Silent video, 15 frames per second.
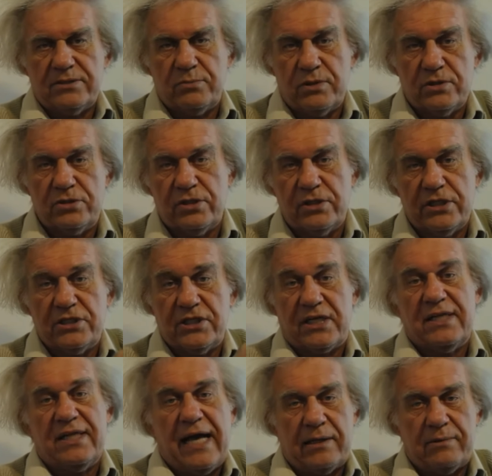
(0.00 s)
will turn into
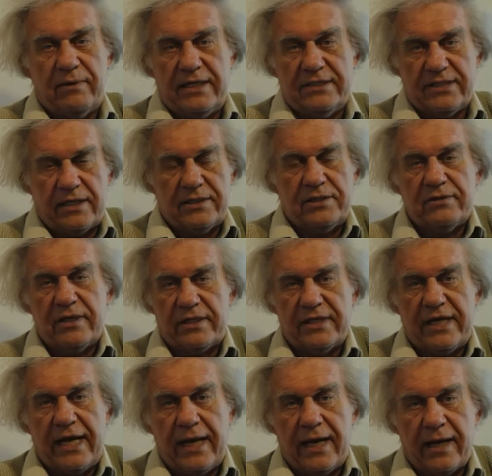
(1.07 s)
clockwise on your other
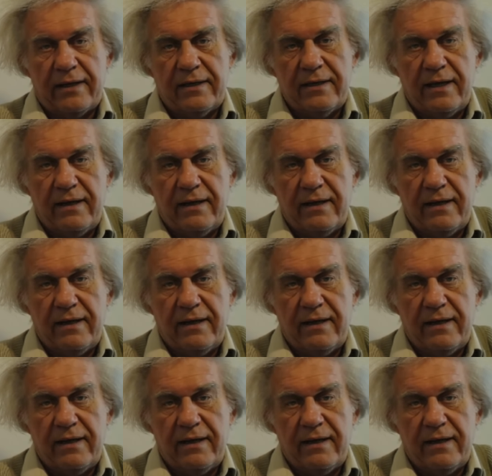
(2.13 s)
hand.